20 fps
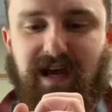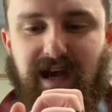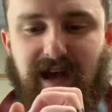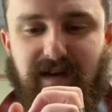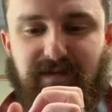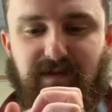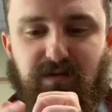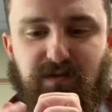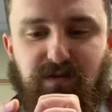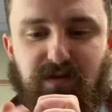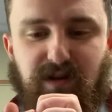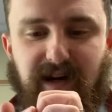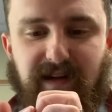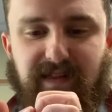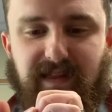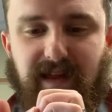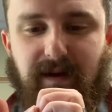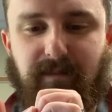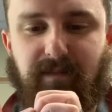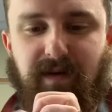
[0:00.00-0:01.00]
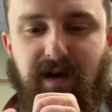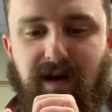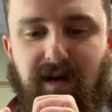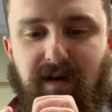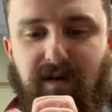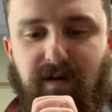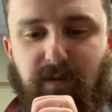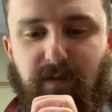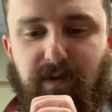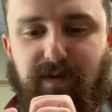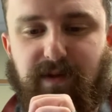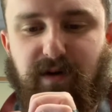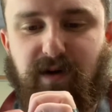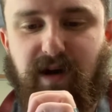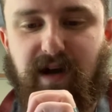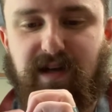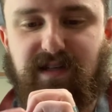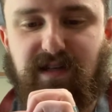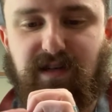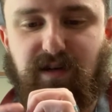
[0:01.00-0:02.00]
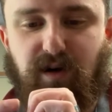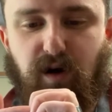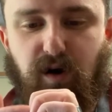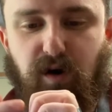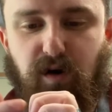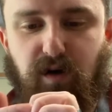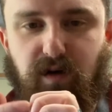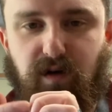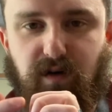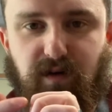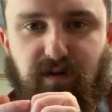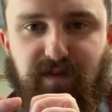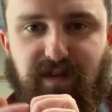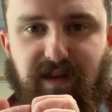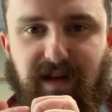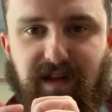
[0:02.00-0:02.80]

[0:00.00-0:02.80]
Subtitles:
if you look at them, when they're nice and curved, they